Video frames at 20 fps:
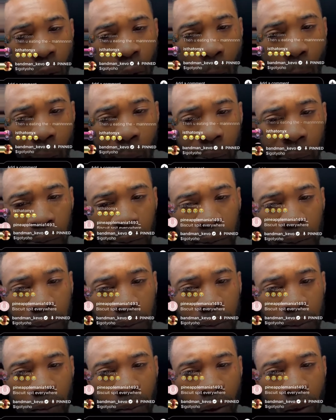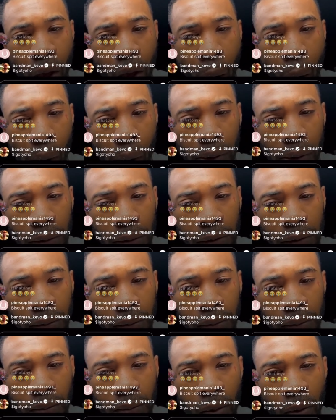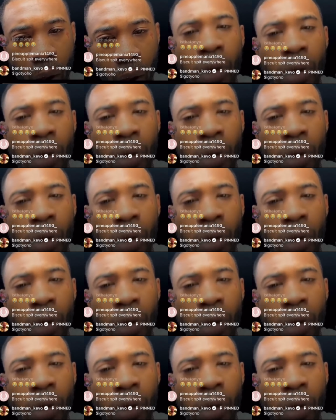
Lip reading: G, you smart as hell, bro.